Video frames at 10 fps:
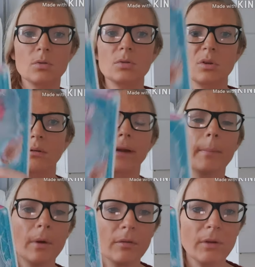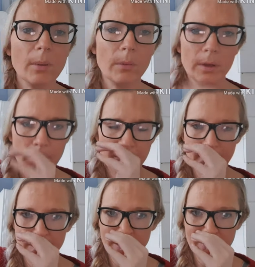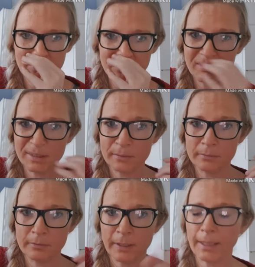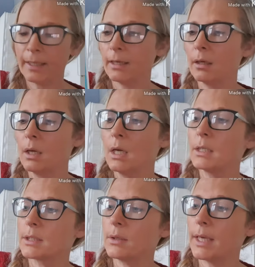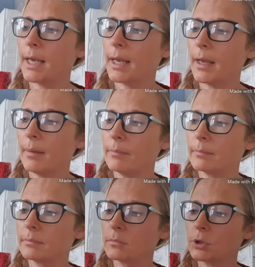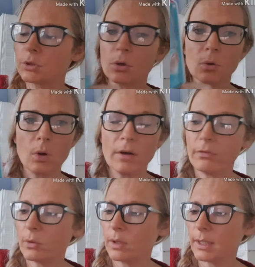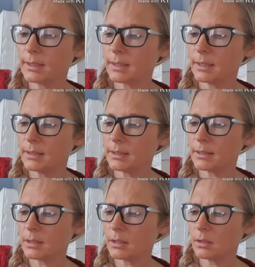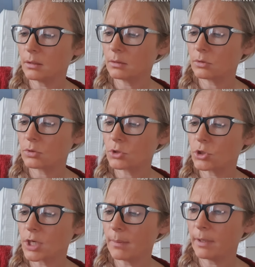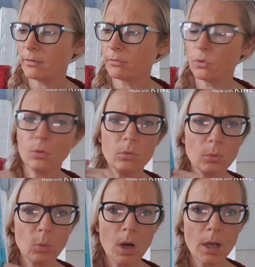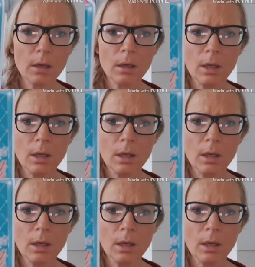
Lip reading: Sorry, my phone went a bit funny then. So yeah, she's got quite a few of these, and this is the Jemmy Fawn one.